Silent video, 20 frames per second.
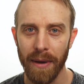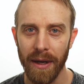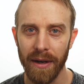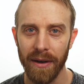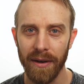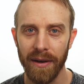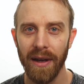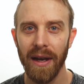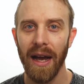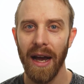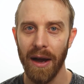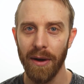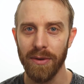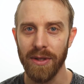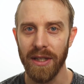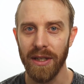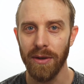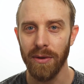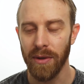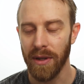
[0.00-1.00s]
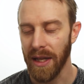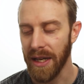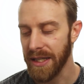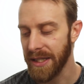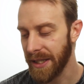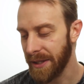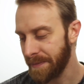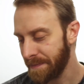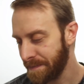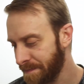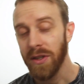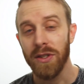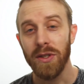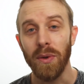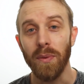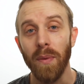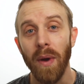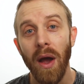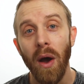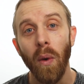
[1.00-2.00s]
better how to utilize it.
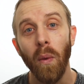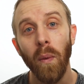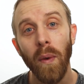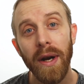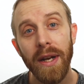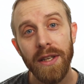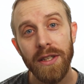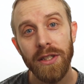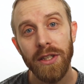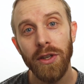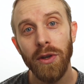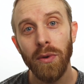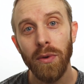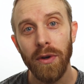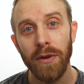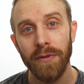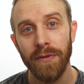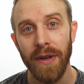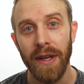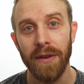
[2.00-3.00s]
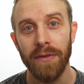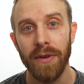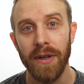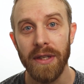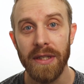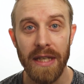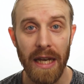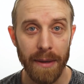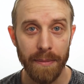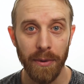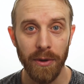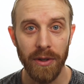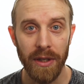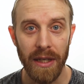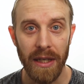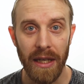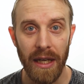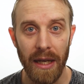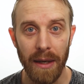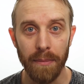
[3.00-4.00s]
So what is your favorite deck
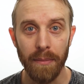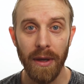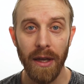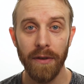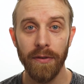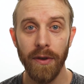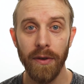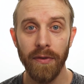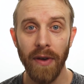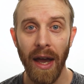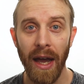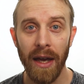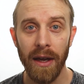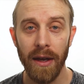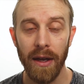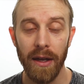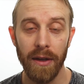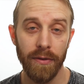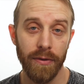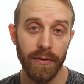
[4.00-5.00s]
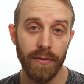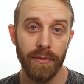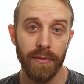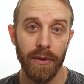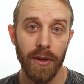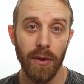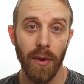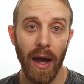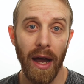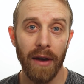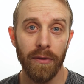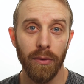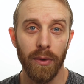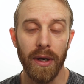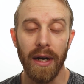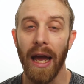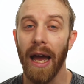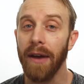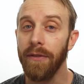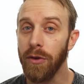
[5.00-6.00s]
building game? If you have
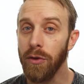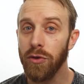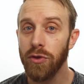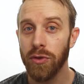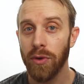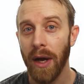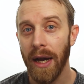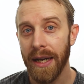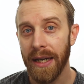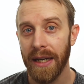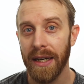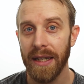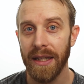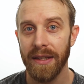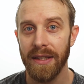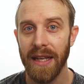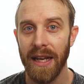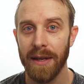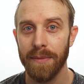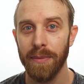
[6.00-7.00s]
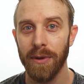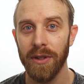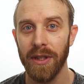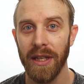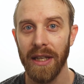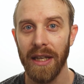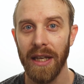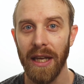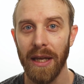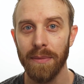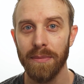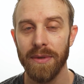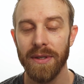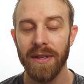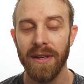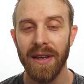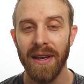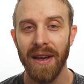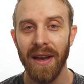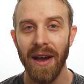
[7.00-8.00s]
one, have you tried any deck building games?
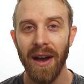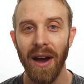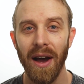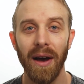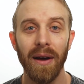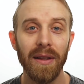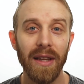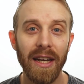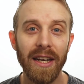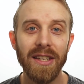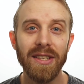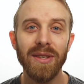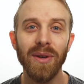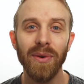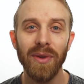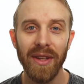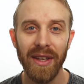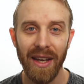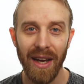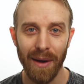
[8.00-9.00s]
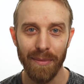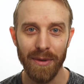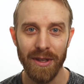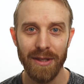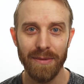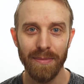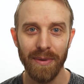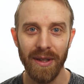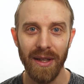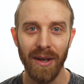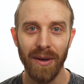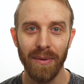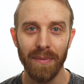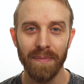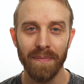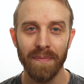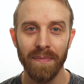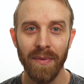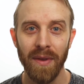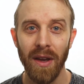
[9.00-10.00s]
Let us know in the comments below.
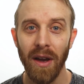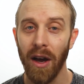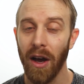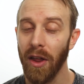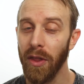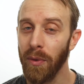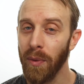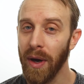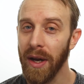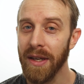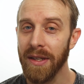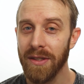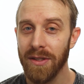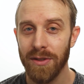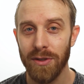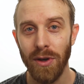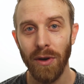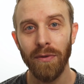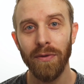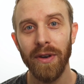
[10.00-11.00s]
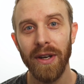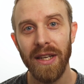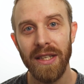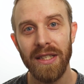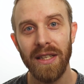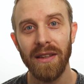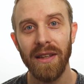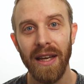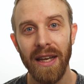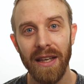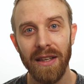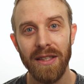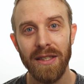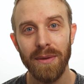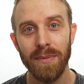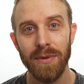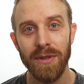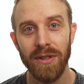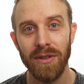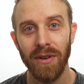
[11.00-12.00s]
Otherwise, don't forget to like and
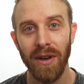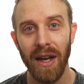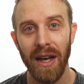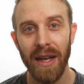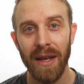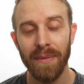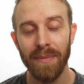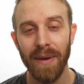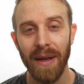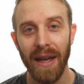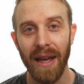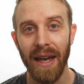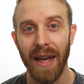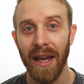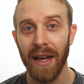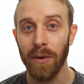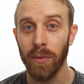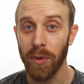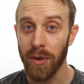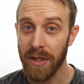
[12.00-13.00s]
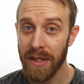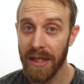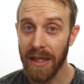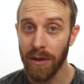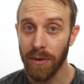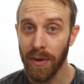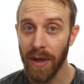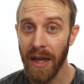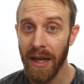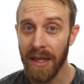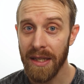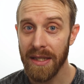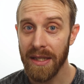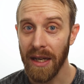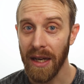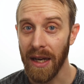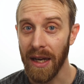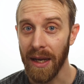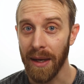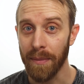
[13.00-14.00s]
subscribe, and we'll see you next
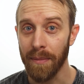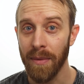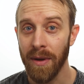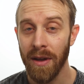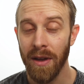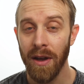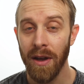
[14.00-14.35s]
time